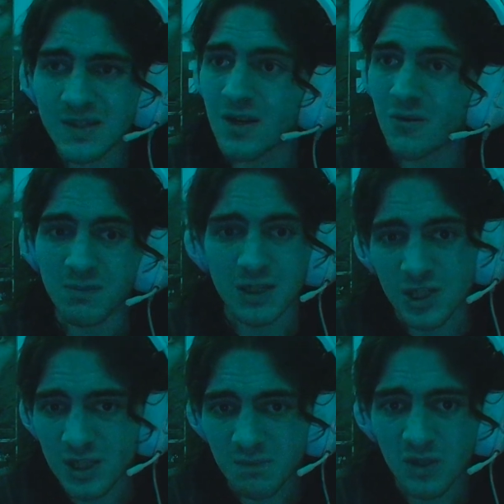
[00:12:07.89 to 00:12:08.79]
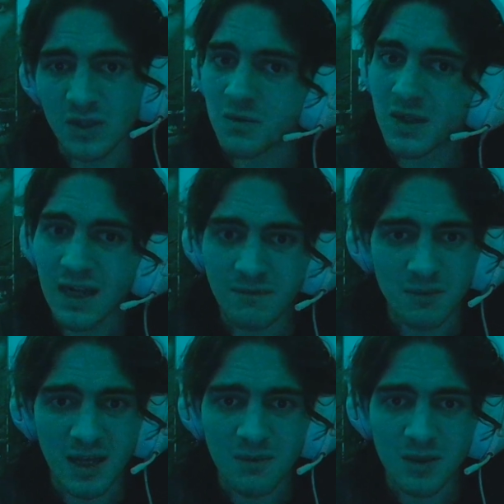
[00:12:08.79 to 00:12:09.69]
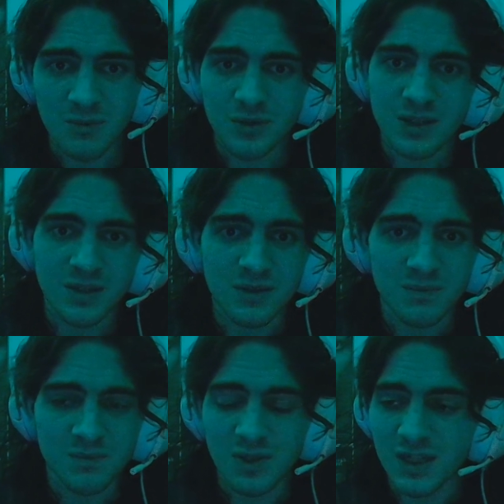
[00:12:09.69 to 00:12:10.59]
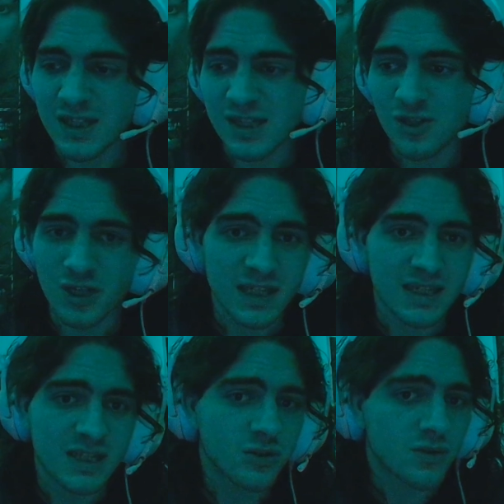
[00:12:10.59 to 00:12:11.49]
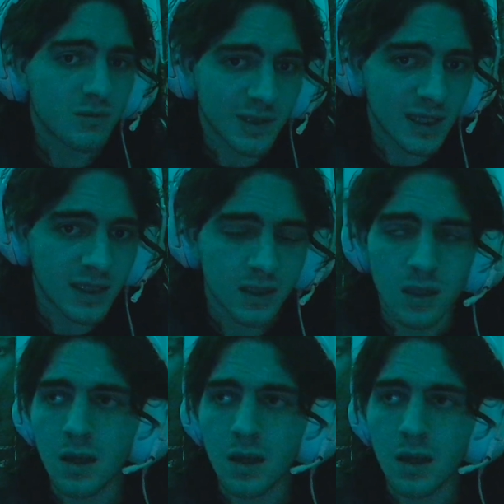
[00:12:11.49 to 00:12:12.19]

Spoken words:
It would be cheaper. You wouldn't have to pay people to put in shitty digital blood.